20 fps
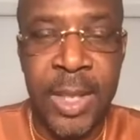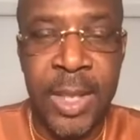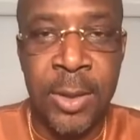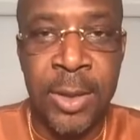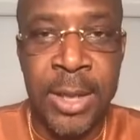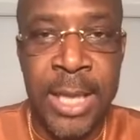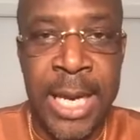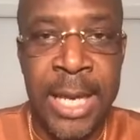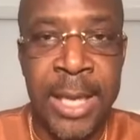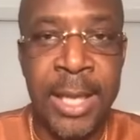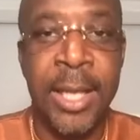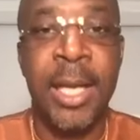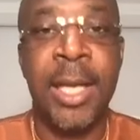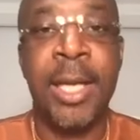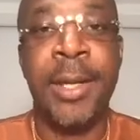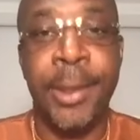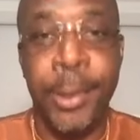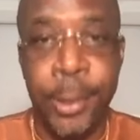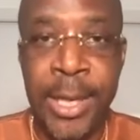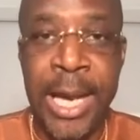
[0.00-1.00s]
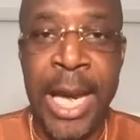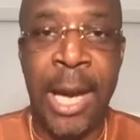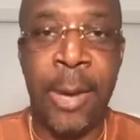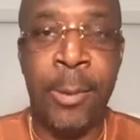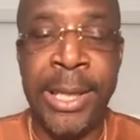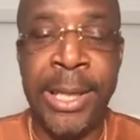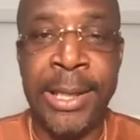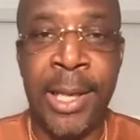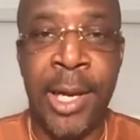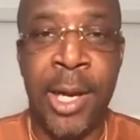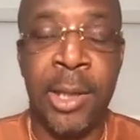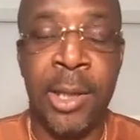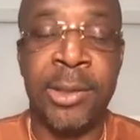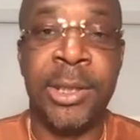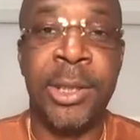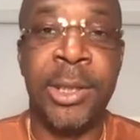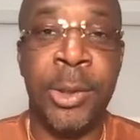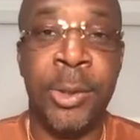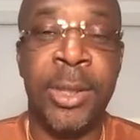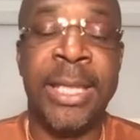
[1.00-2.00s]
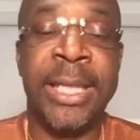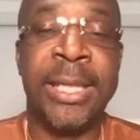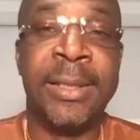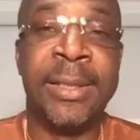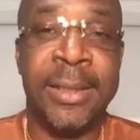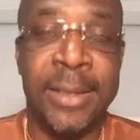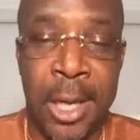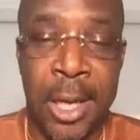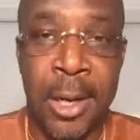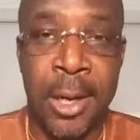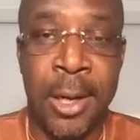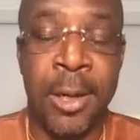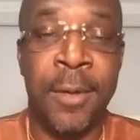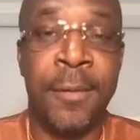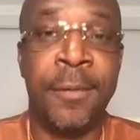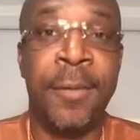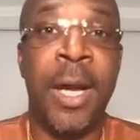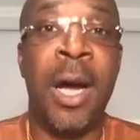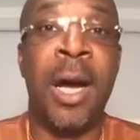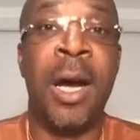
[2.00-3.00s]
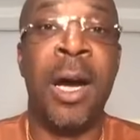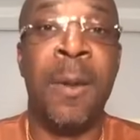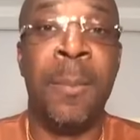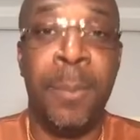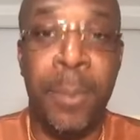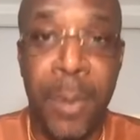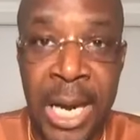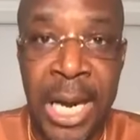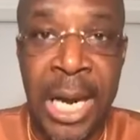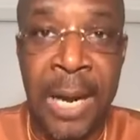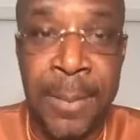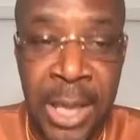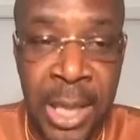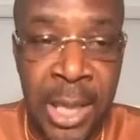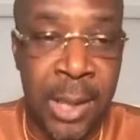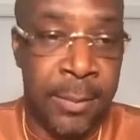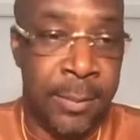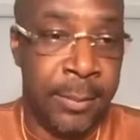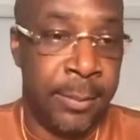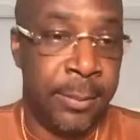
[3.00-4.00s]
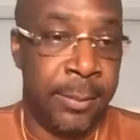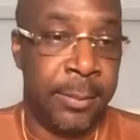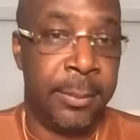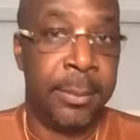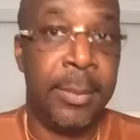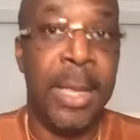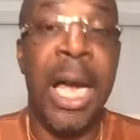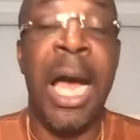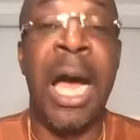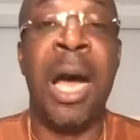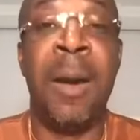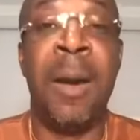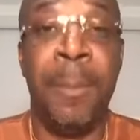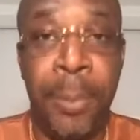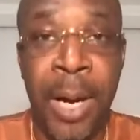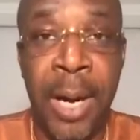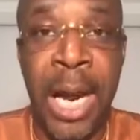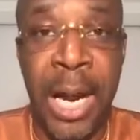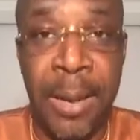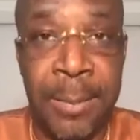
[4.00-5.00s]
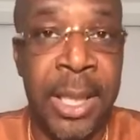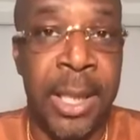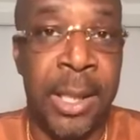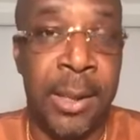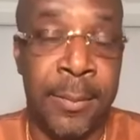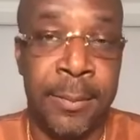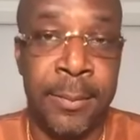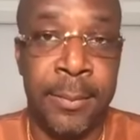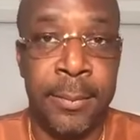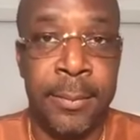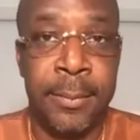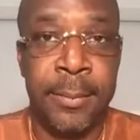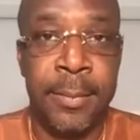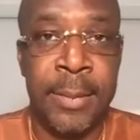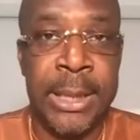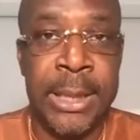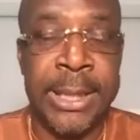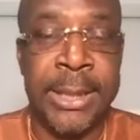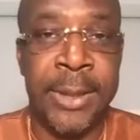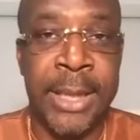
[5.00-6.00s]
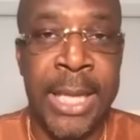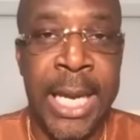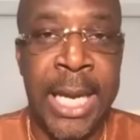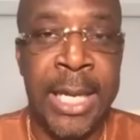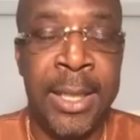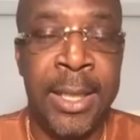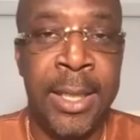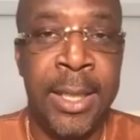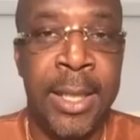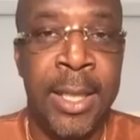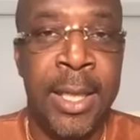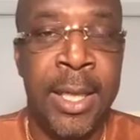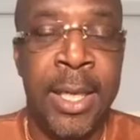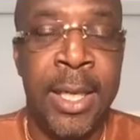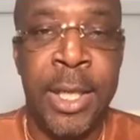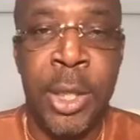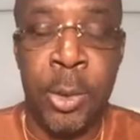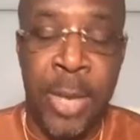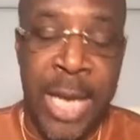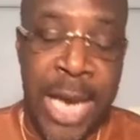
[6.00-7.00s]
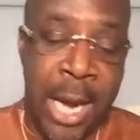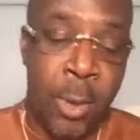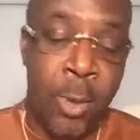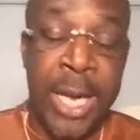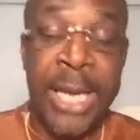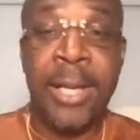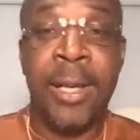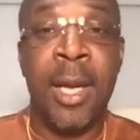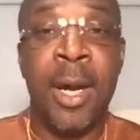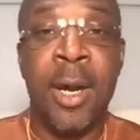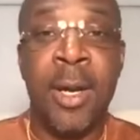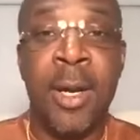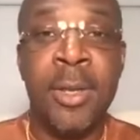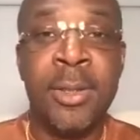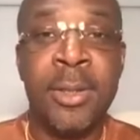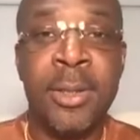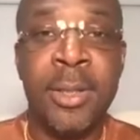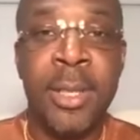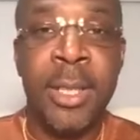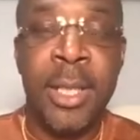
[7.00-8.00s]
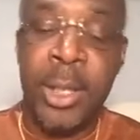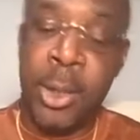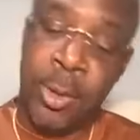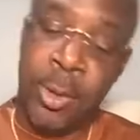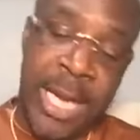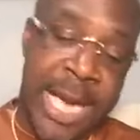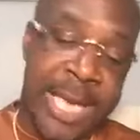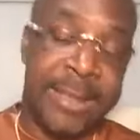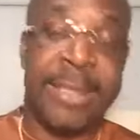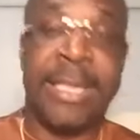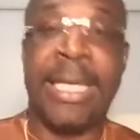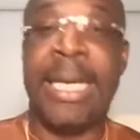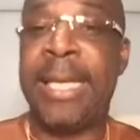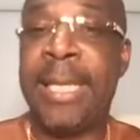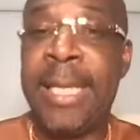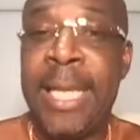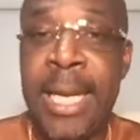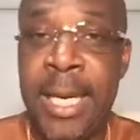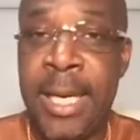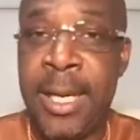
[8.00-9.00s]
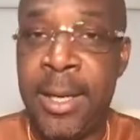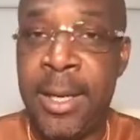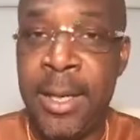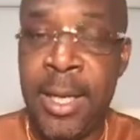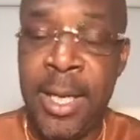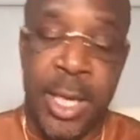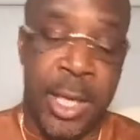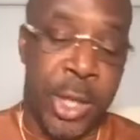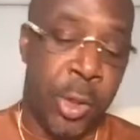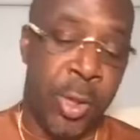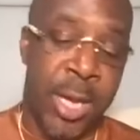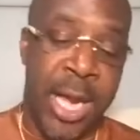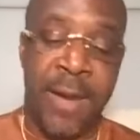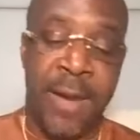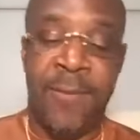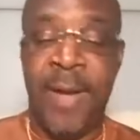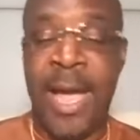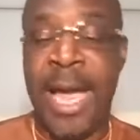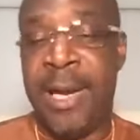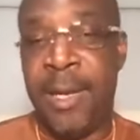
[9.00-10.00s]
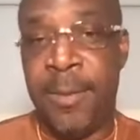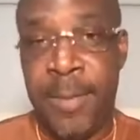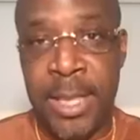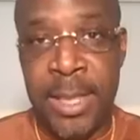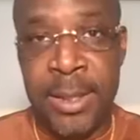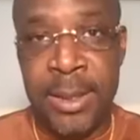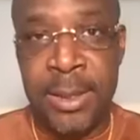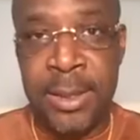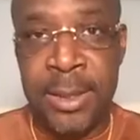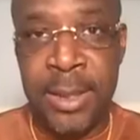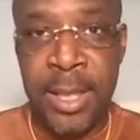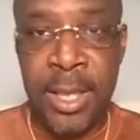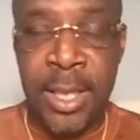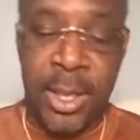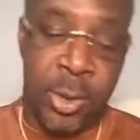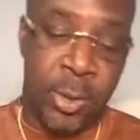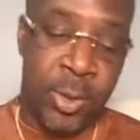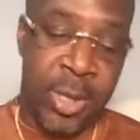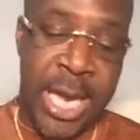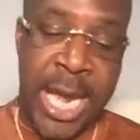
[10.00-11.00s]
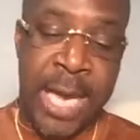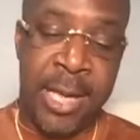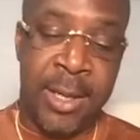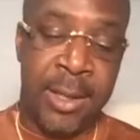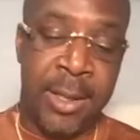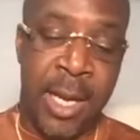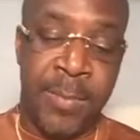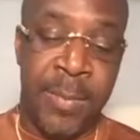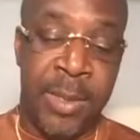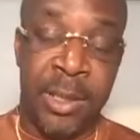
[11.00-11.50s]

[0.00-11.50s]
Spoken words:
Okay, you got weight loss. You can solve a problem. A problem. Okay, you got weight loss. You got skincare. You got vitamins. You got